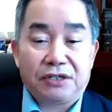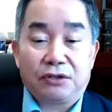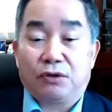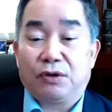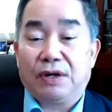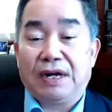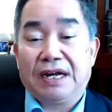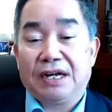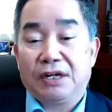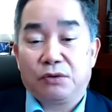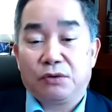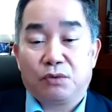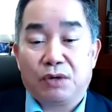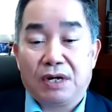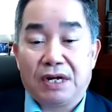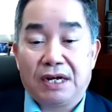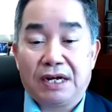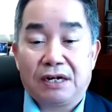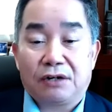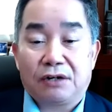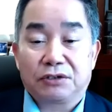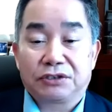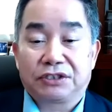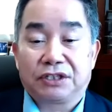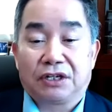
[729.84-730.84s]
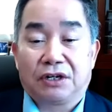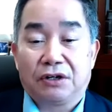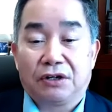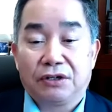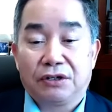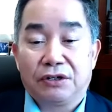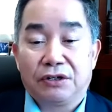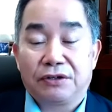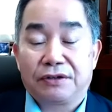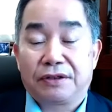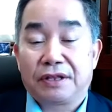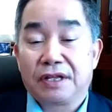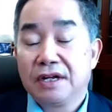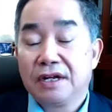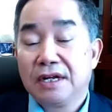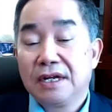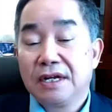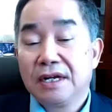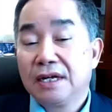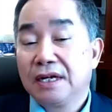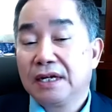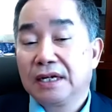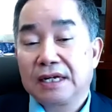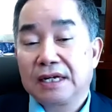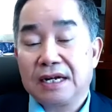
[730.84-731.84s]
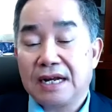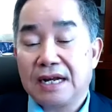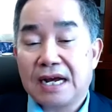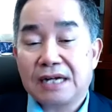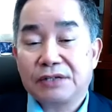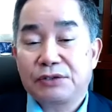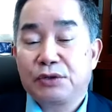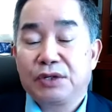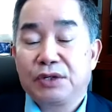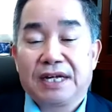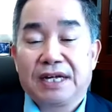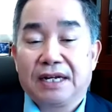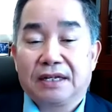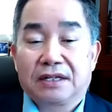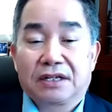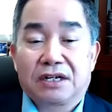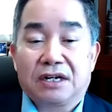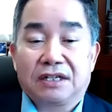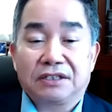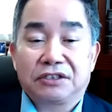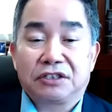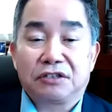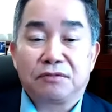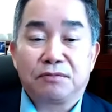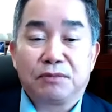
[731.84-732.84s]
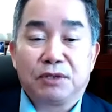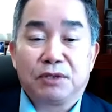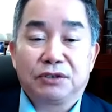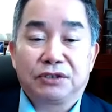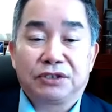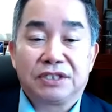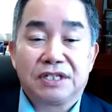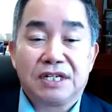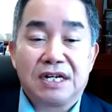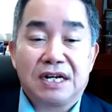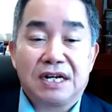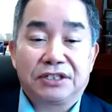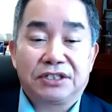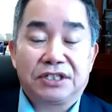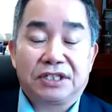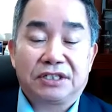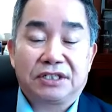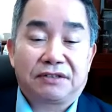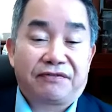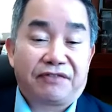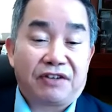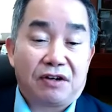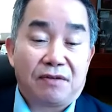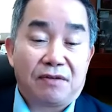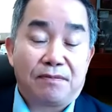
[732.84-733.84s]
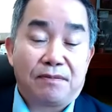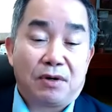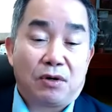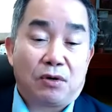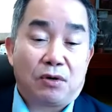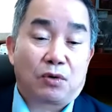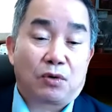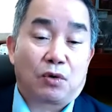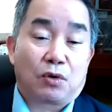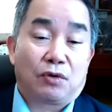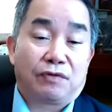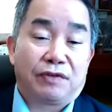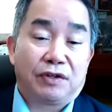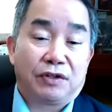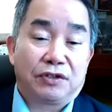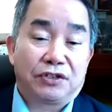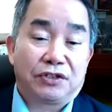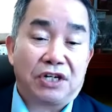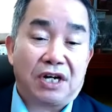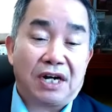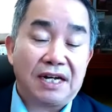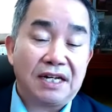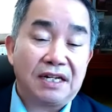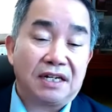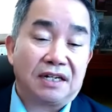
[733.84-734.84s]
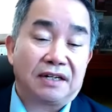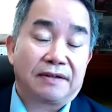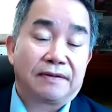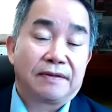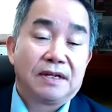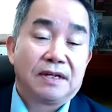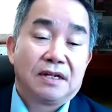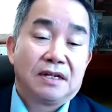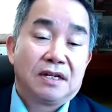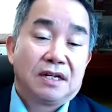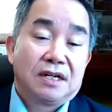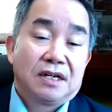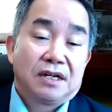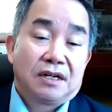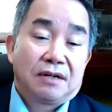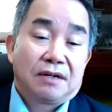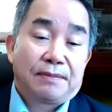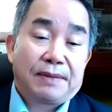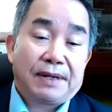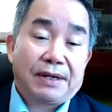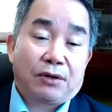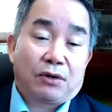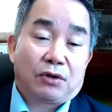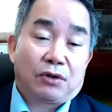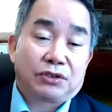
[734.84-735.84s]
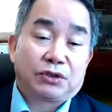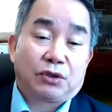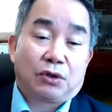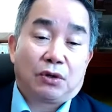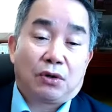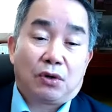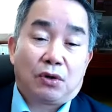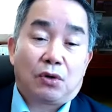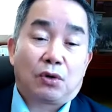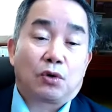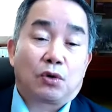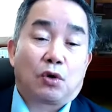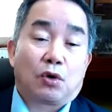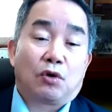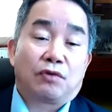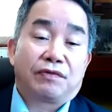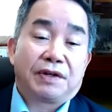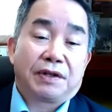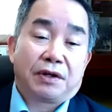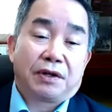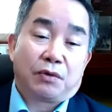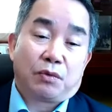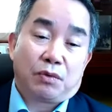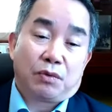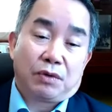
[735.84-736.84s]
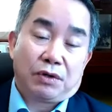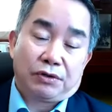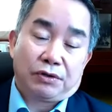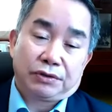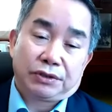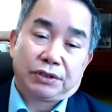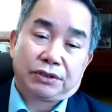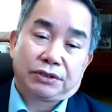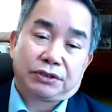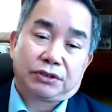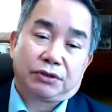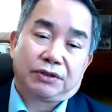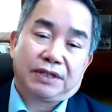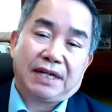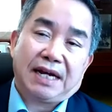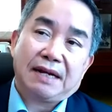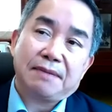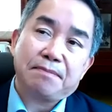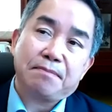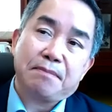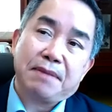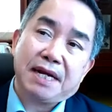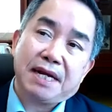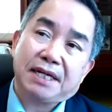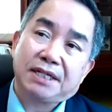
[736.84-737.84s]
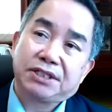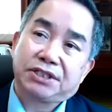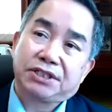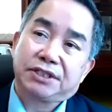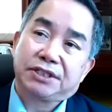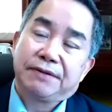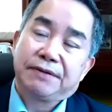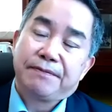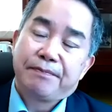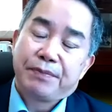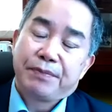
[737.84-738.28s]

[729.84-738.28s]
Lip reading: or anywhere else on earth can actually get customers not just from all over China, but also all over the world. So that makes